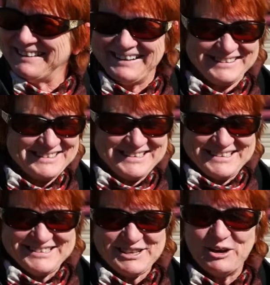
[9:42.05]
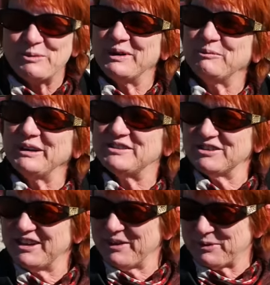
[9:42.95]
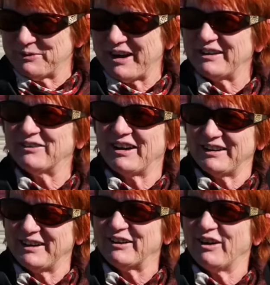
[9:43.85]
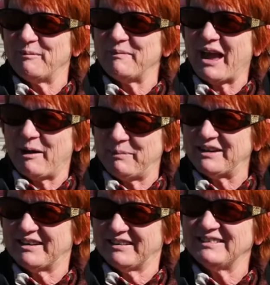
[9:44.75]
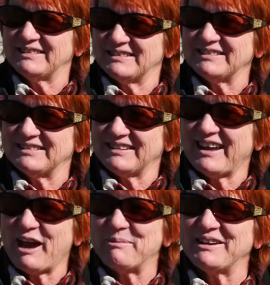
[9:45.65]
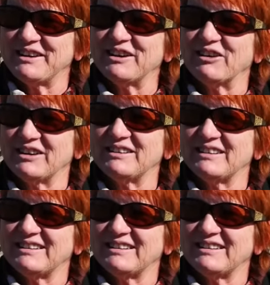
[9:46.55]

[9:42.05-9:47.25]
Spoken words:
Yeah. So when we do get the rain around here, I'm happy to hear it.